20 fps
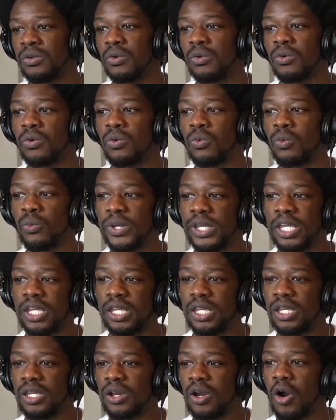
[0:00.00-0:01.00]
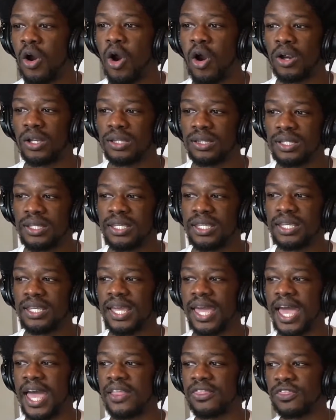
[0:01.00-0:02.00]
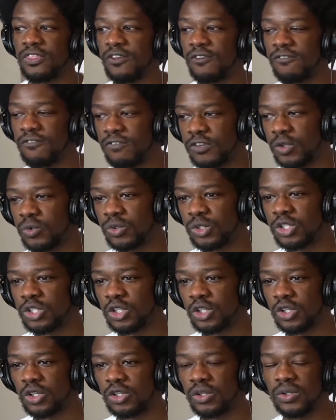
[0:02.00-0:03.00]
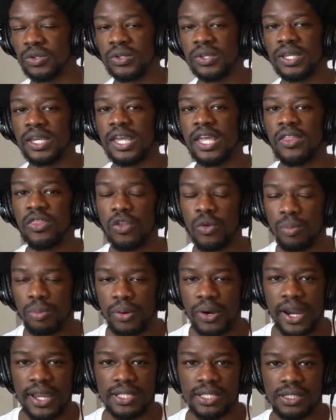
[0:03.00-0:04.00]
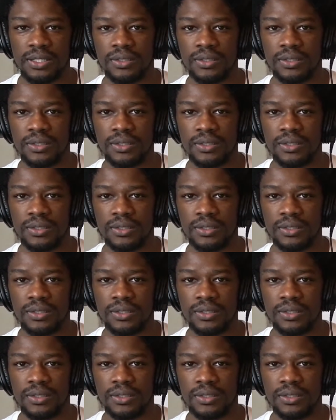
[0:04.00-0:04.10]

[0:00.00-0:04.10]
we are looking at the future in the present.